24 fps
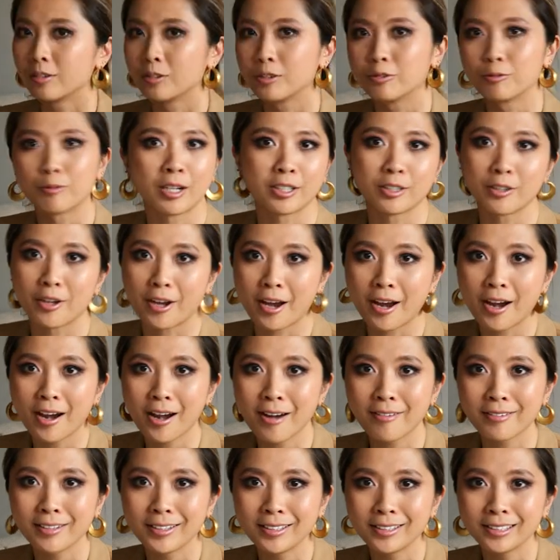run your
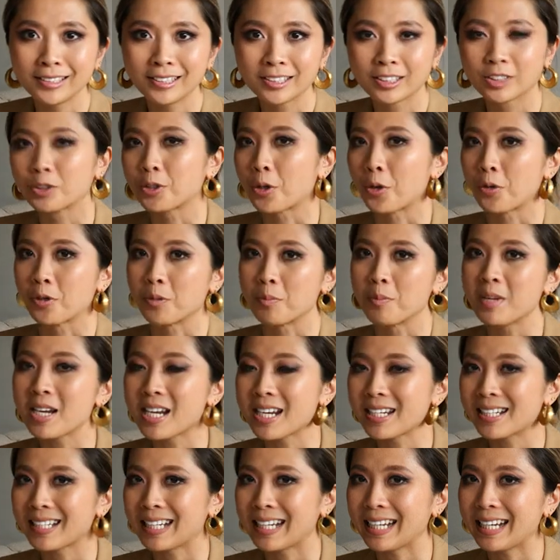errands, go to
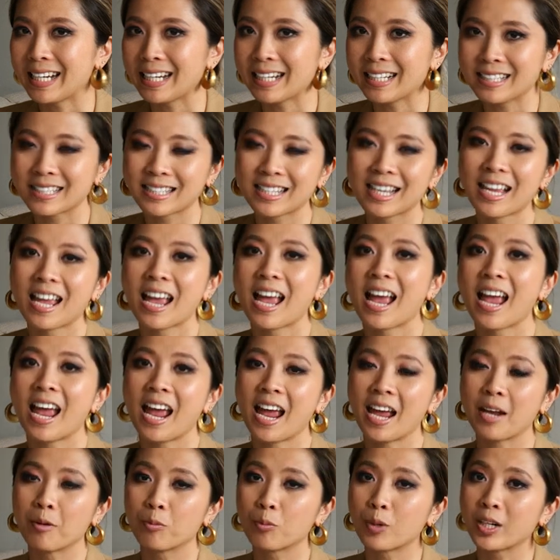meetings,
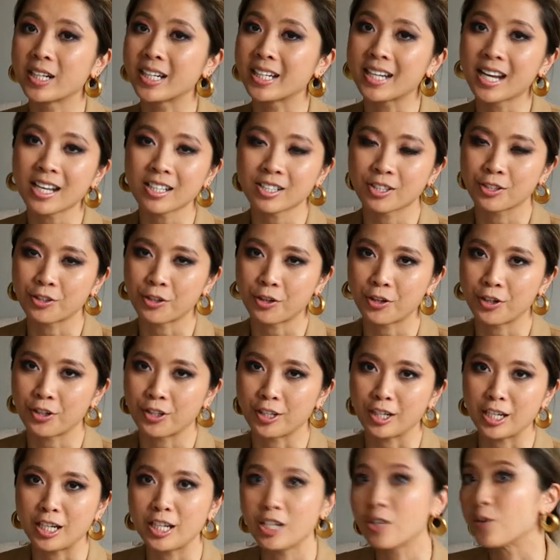and when it gets
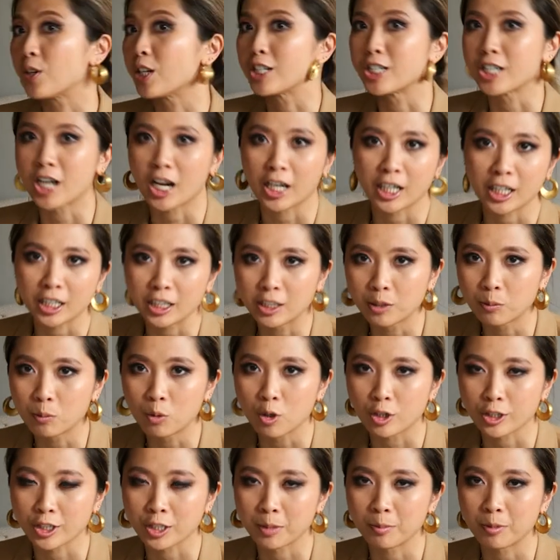dirty, you can chuck it in the
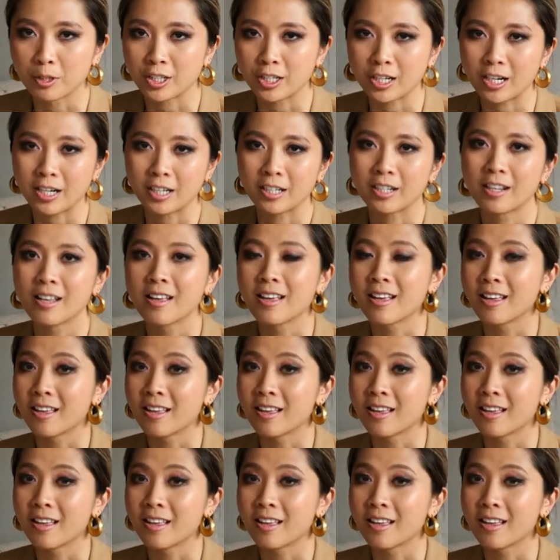washing machine.